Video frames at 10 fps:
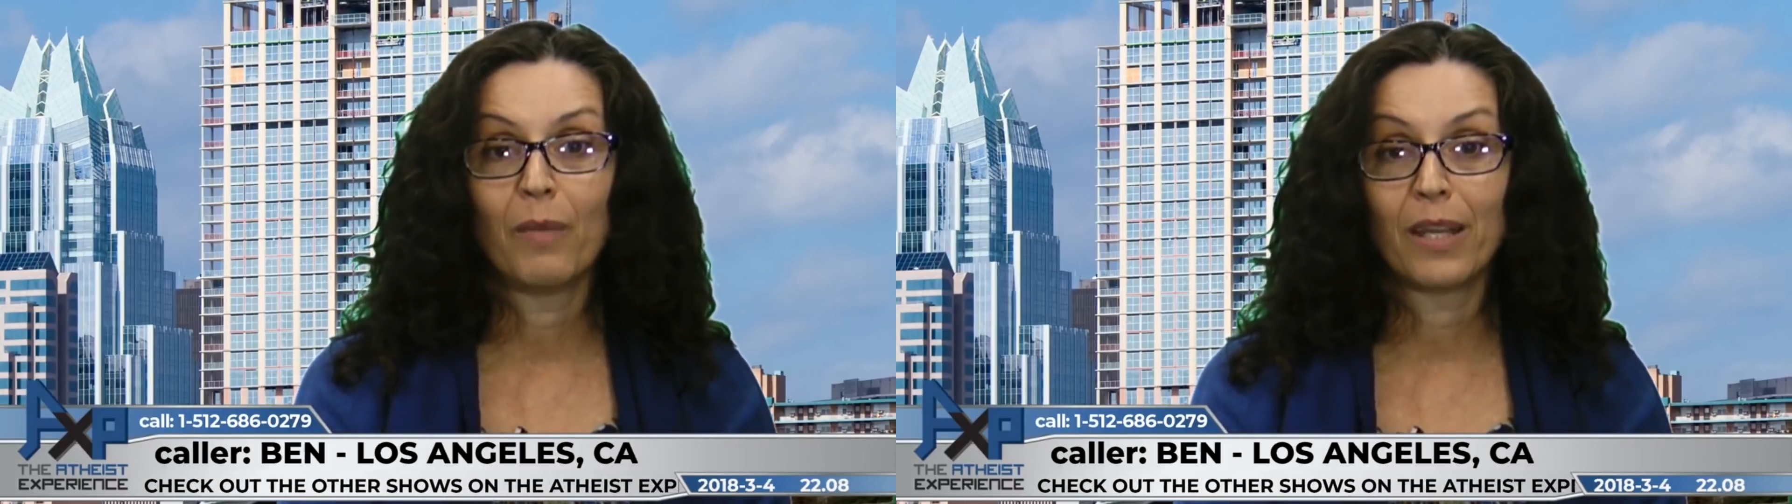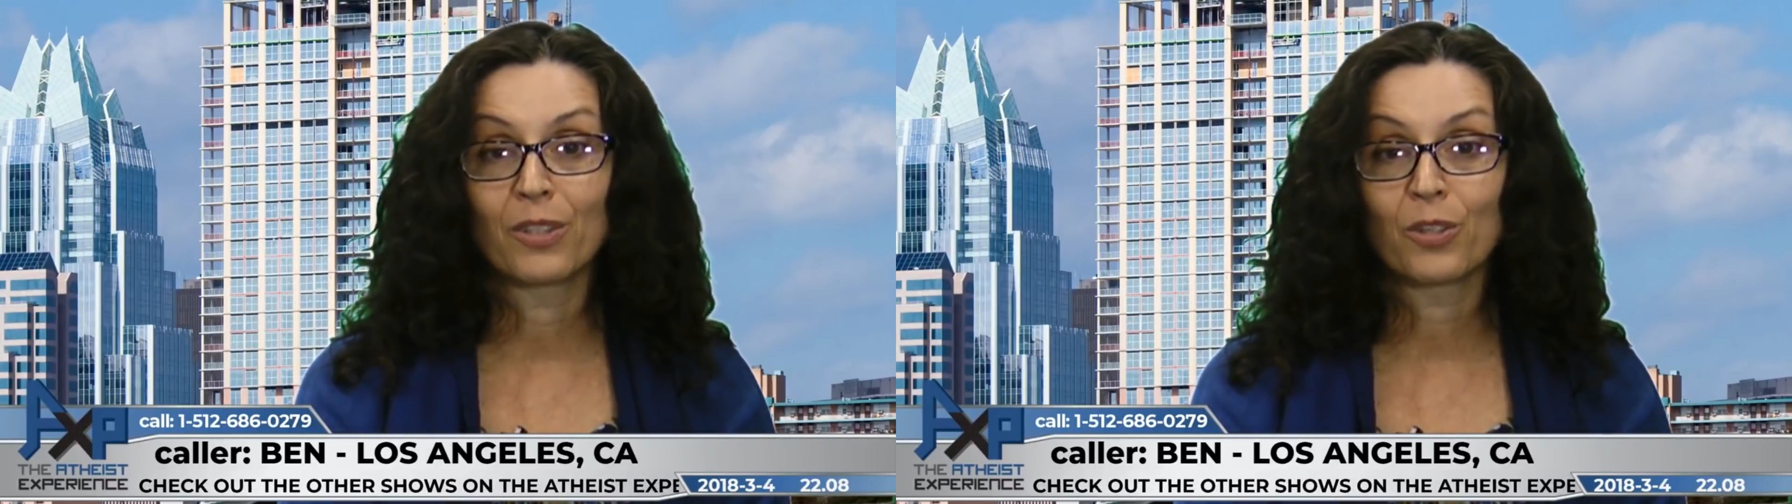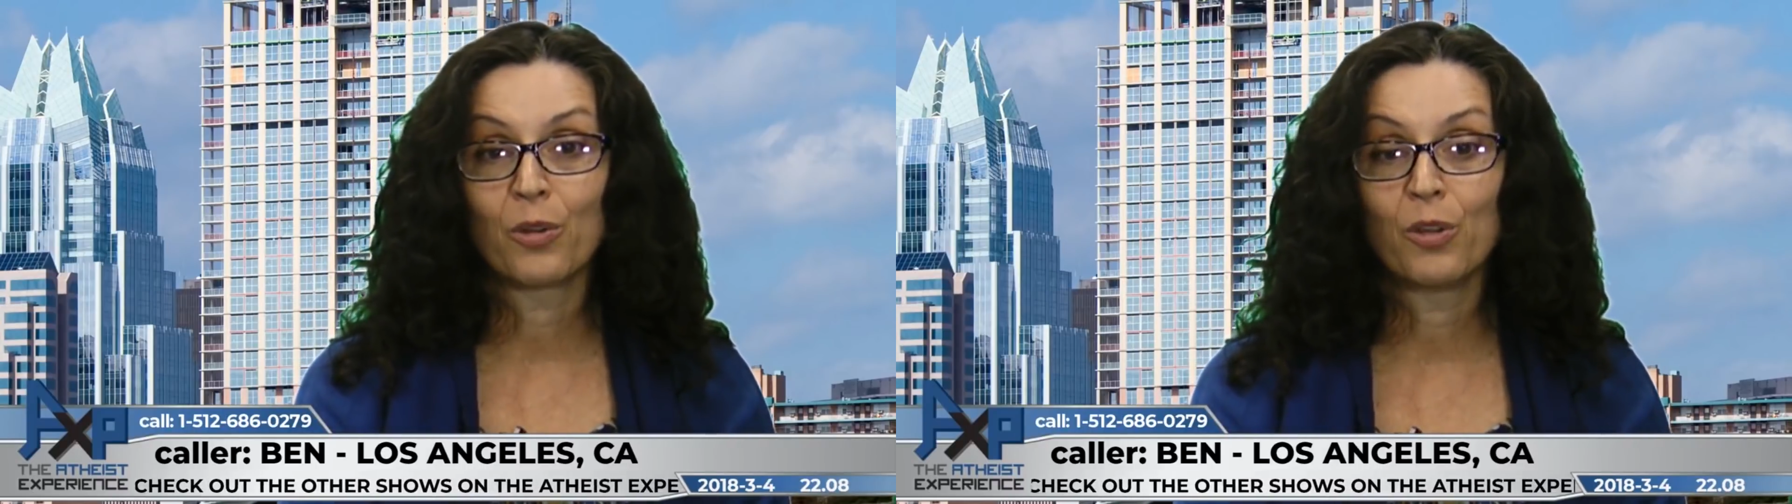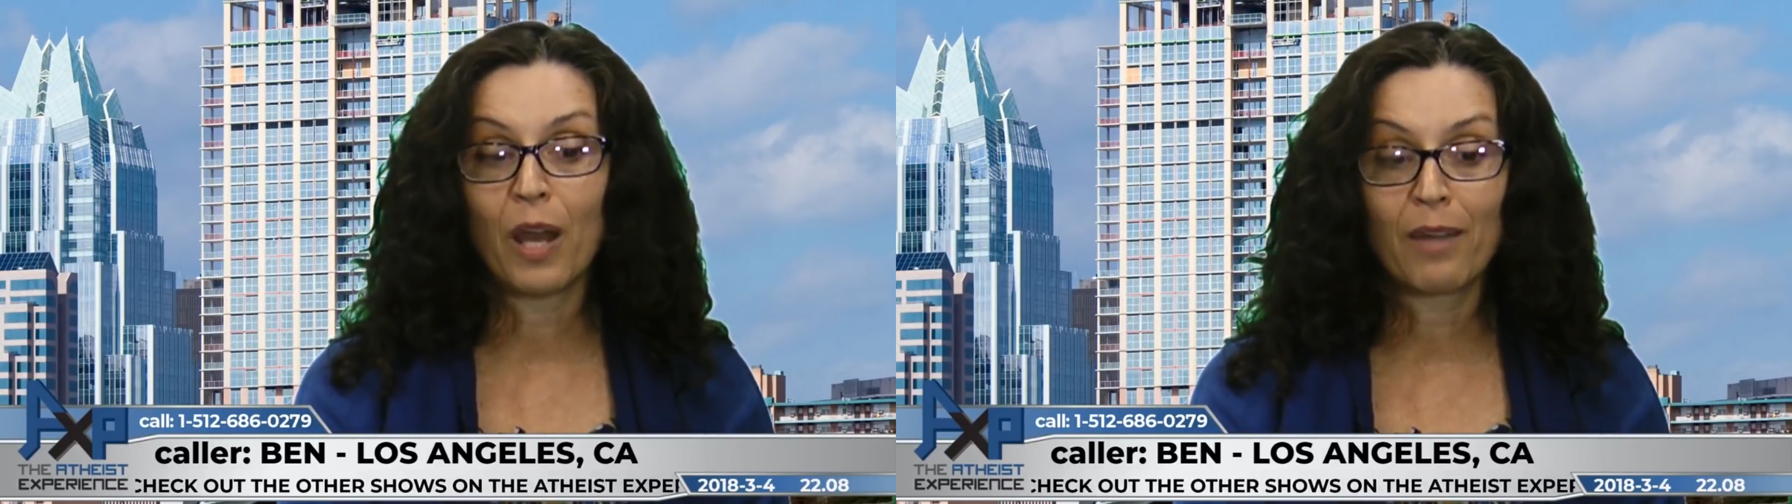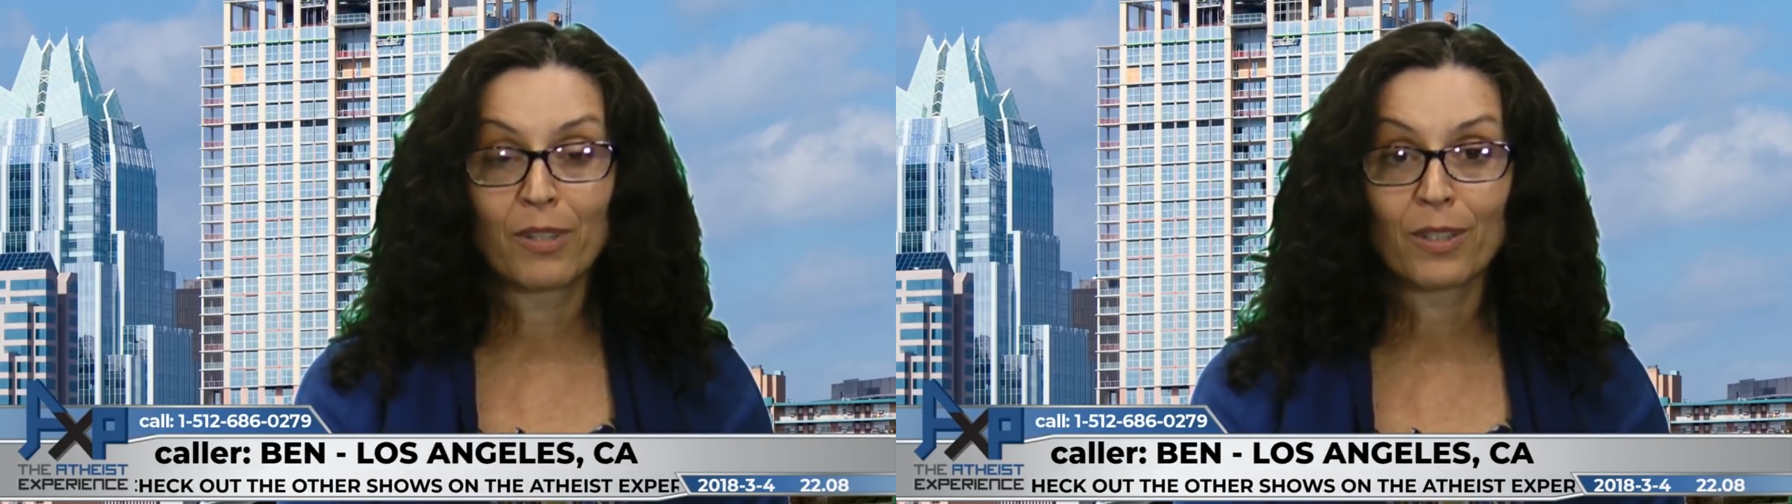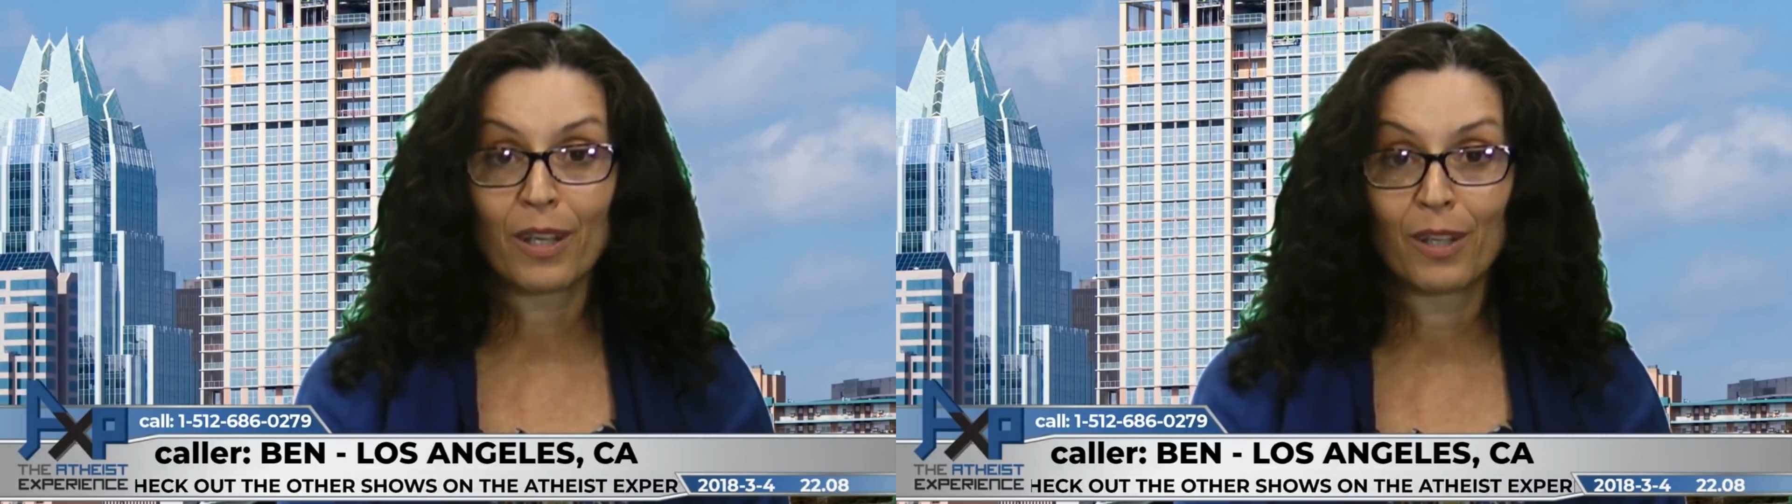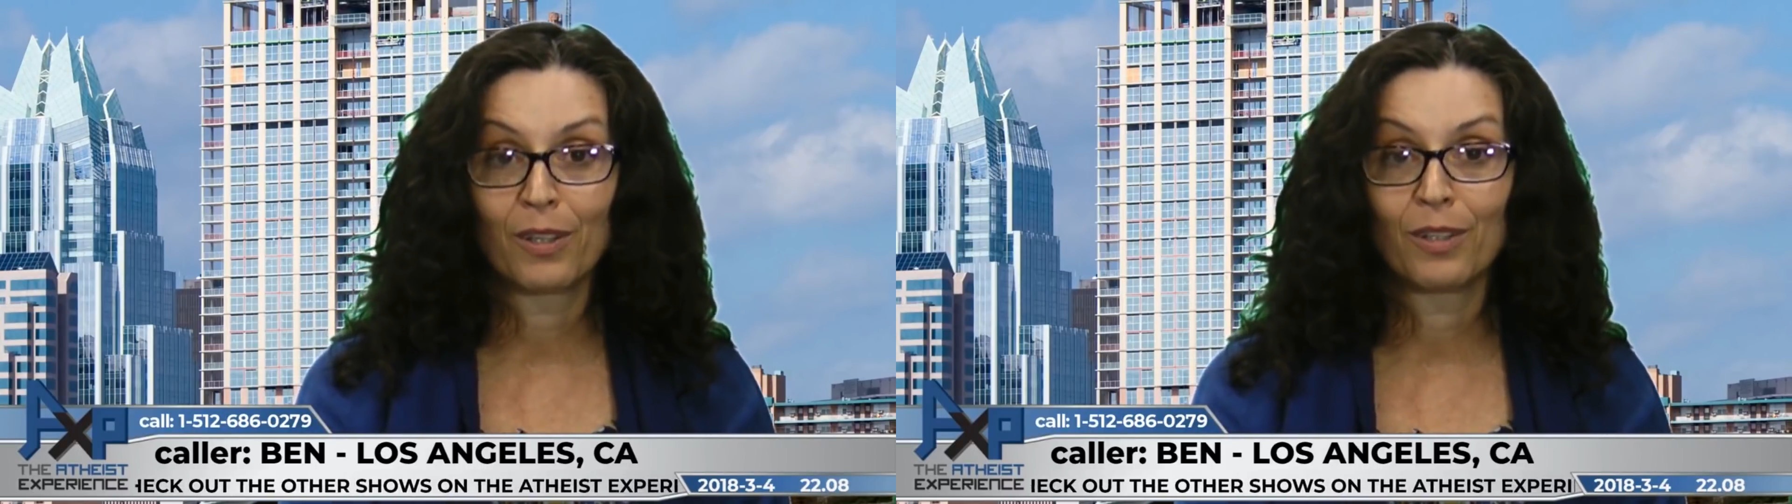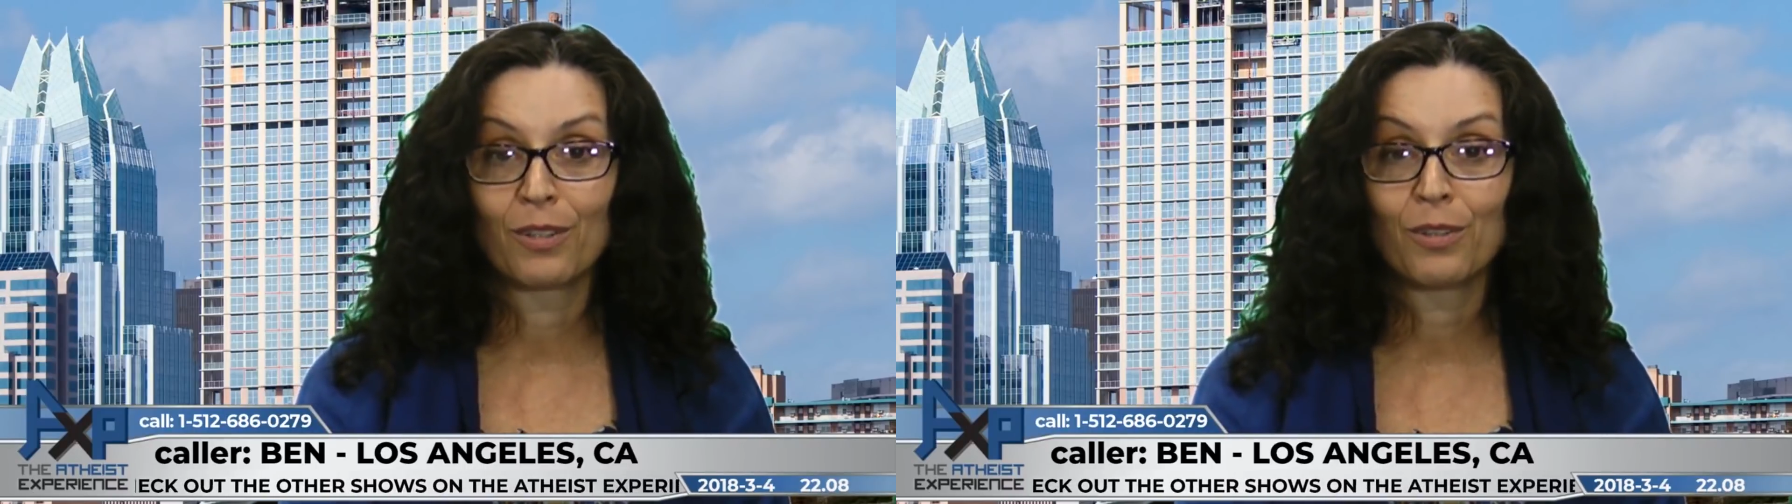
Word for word: And right. so you have this kind of thing,